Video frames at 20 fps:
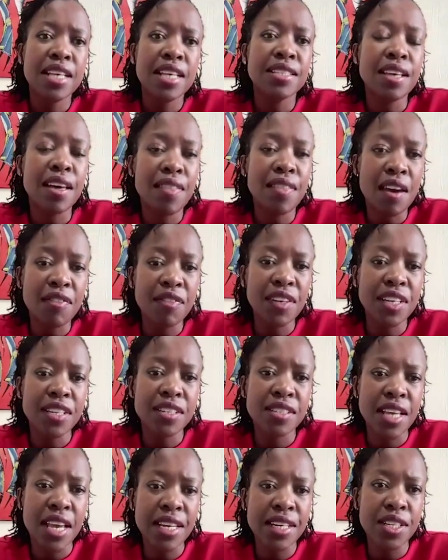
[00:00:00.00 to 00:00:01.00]
in South
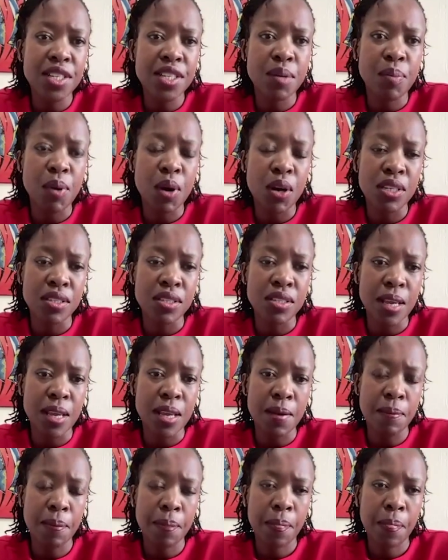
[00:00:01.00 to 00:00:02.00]
Africa's energy
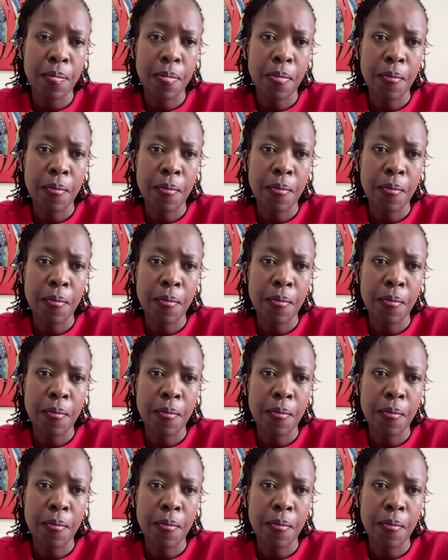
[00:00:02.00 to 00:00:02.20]
policy.